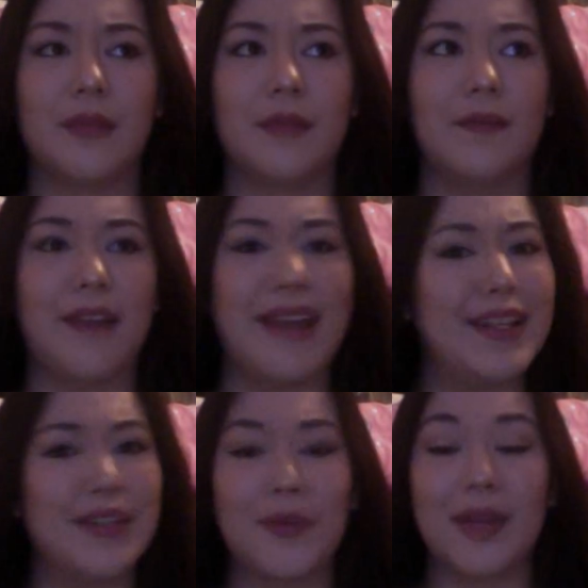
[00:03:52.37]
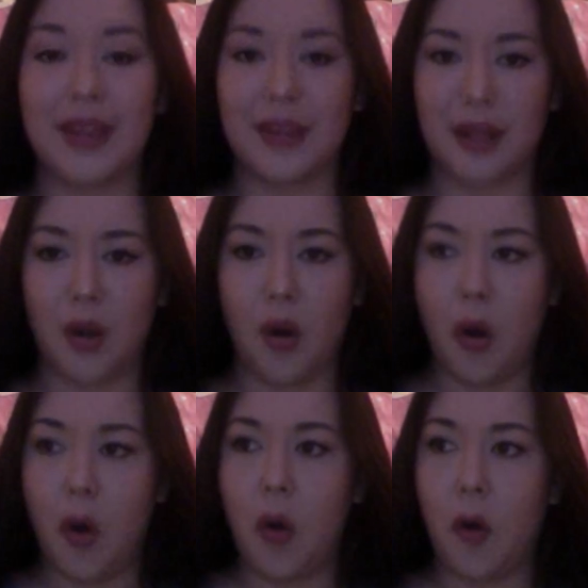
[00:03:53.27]
phase through anything
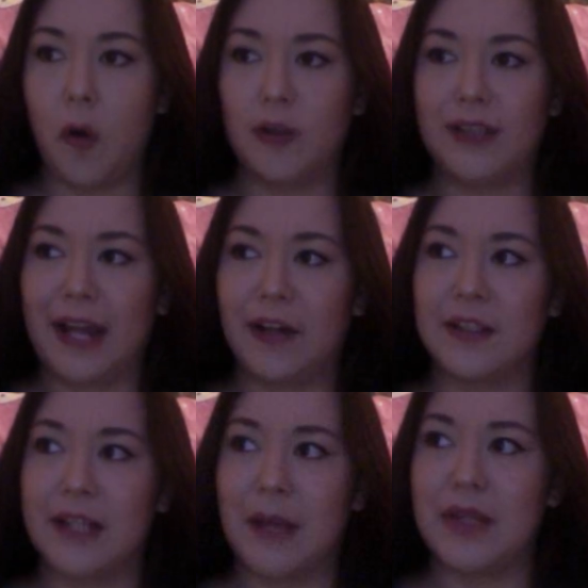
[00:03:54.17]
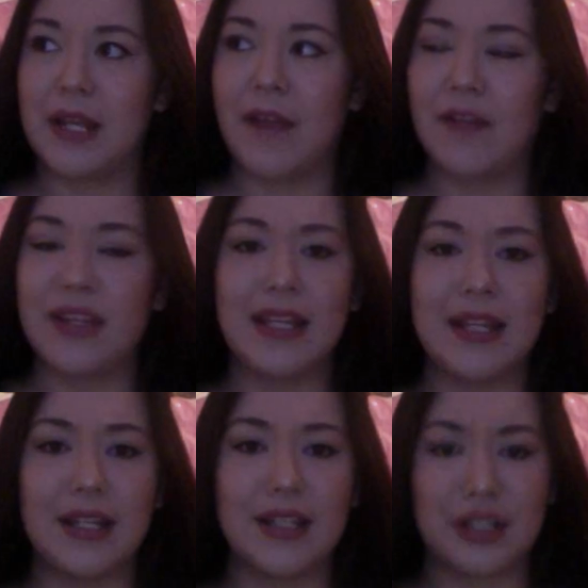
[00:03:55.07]
or lag on steps, and
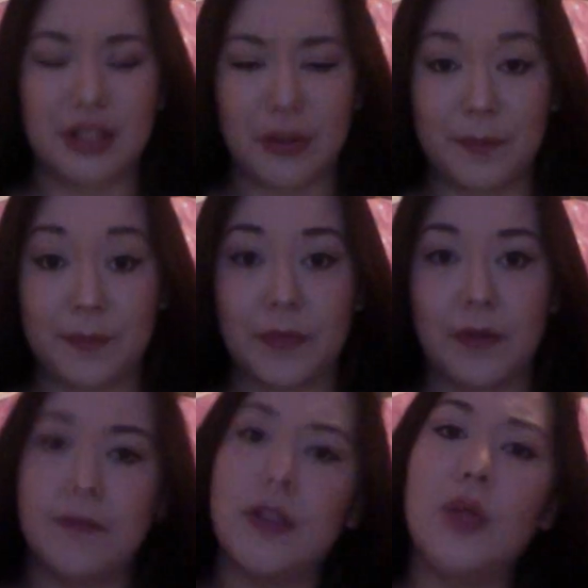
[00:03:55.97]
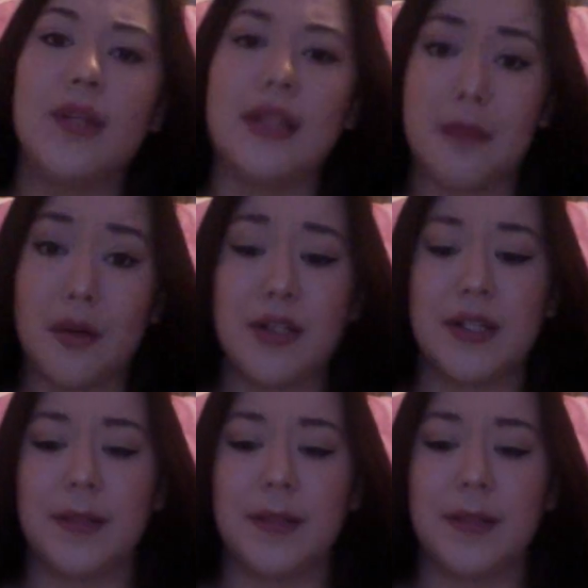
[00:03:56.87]
everything is just so fluid in the motion.